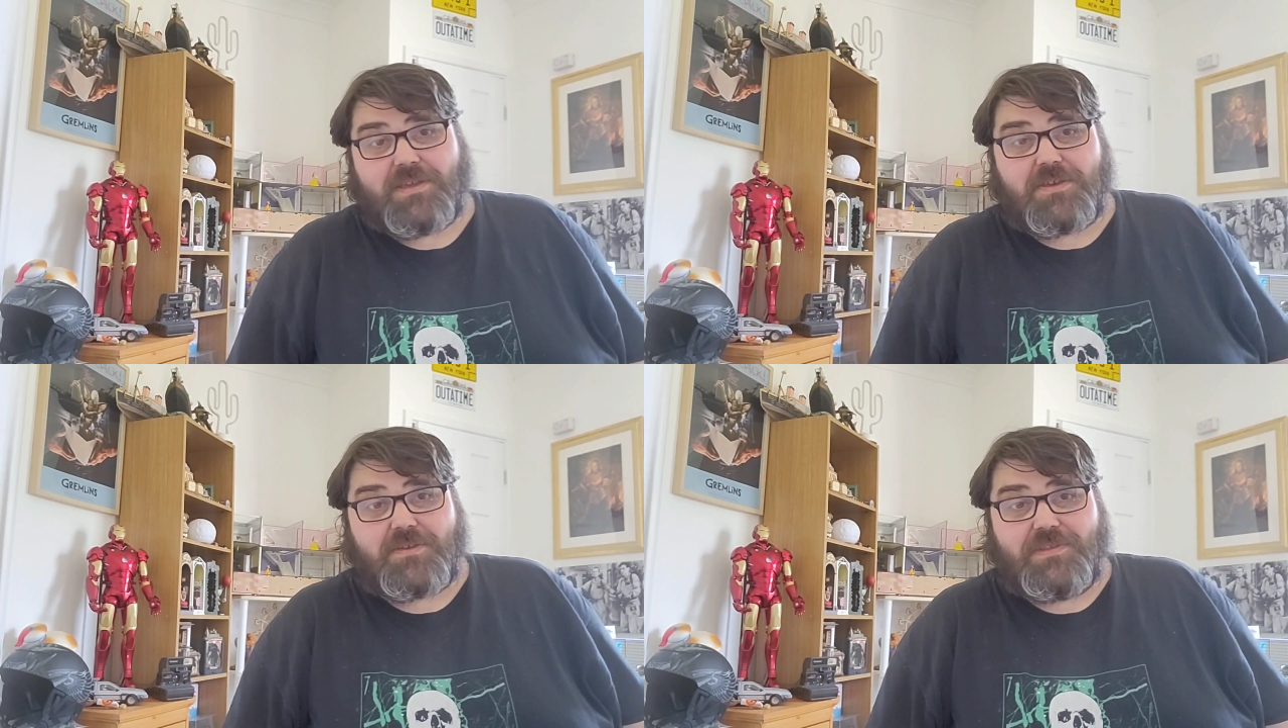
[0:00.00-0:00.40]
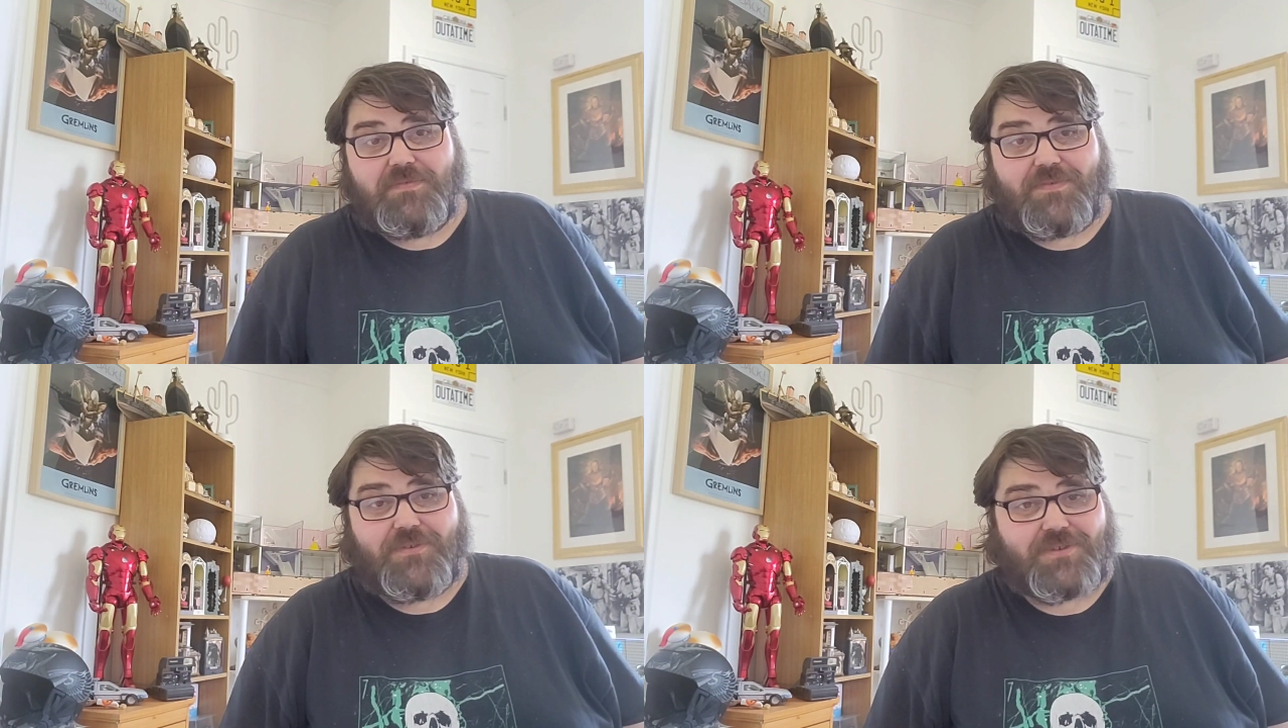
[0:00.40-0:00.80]
It could go in the
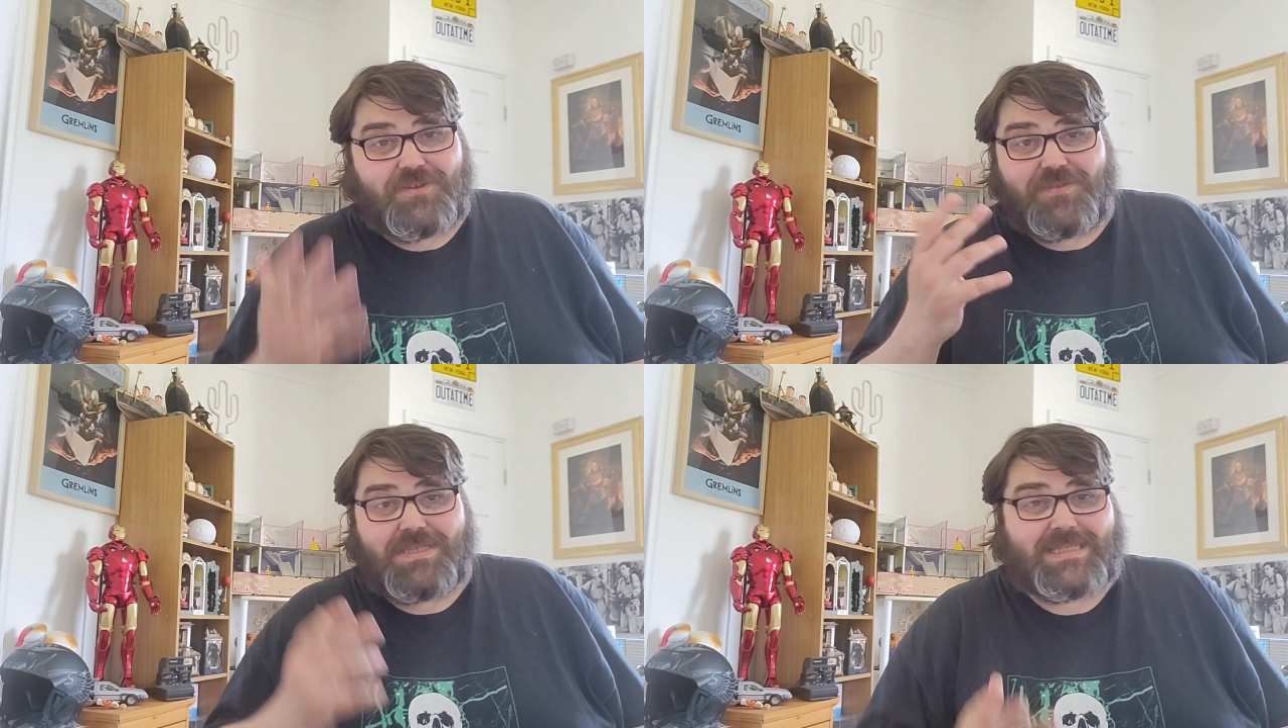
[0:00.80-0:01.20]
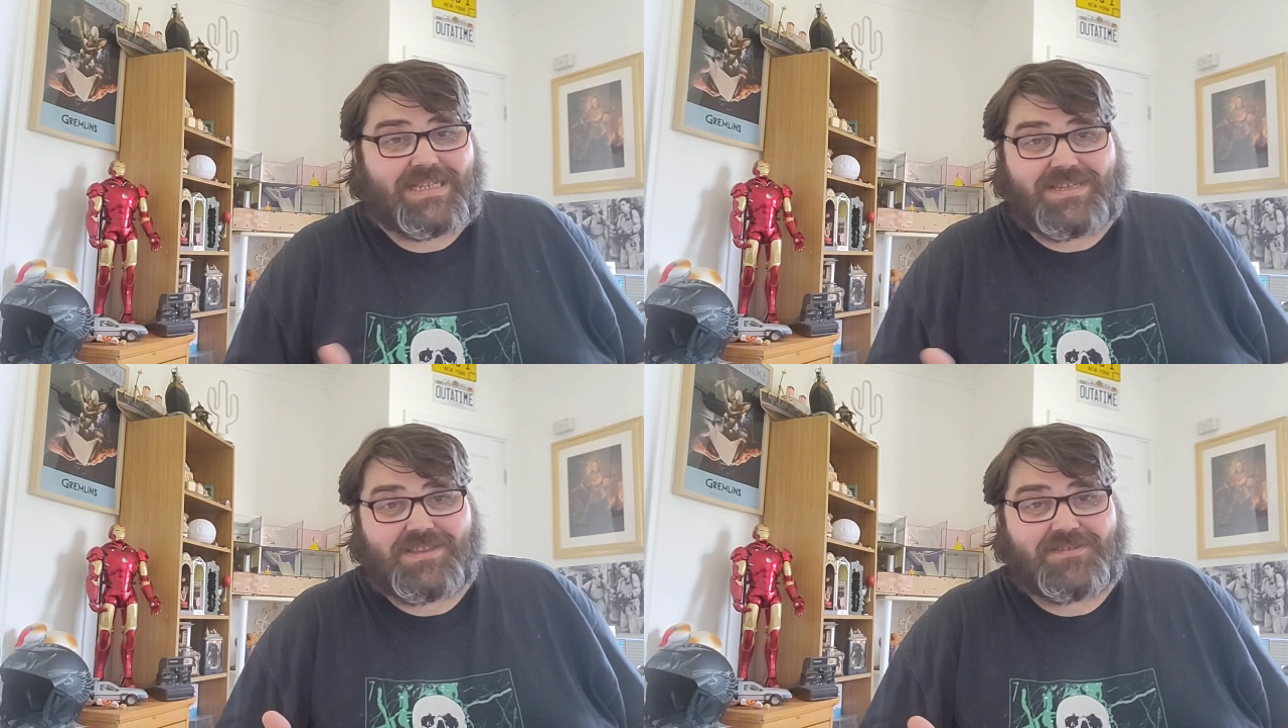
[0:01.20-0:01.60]
floor, it could go in the
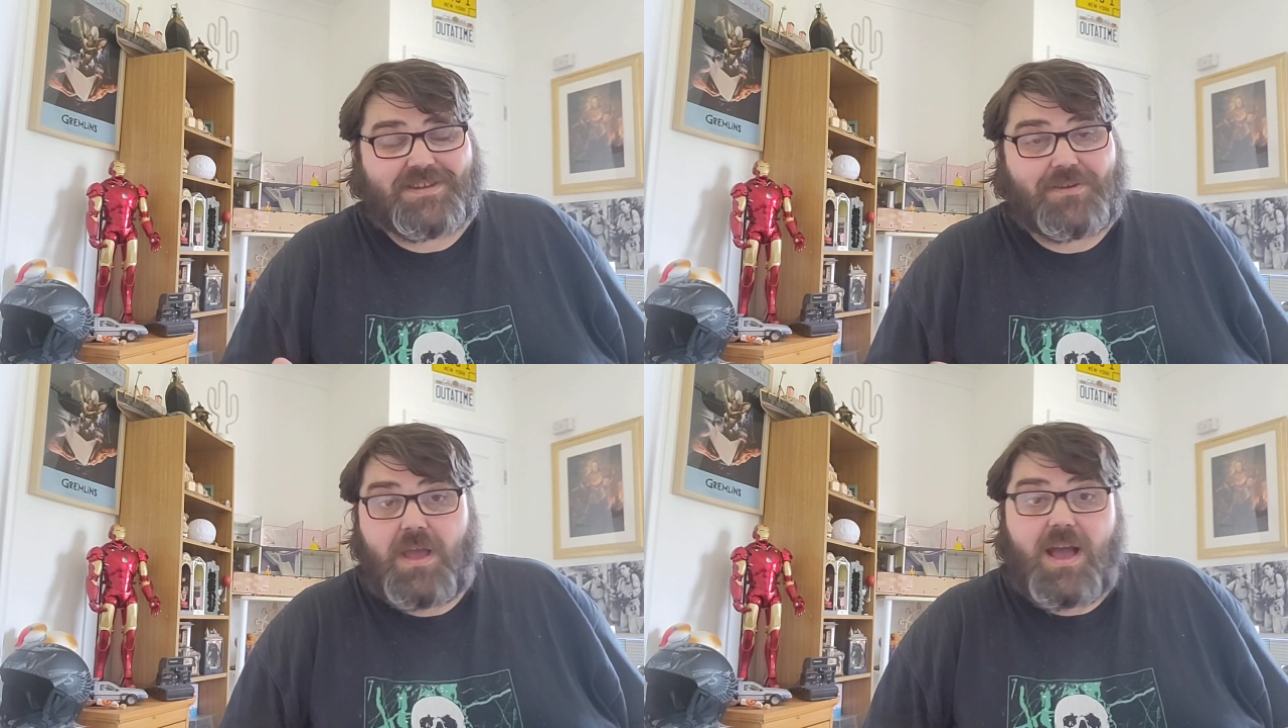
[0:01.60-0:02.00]
ceiling. I don't know.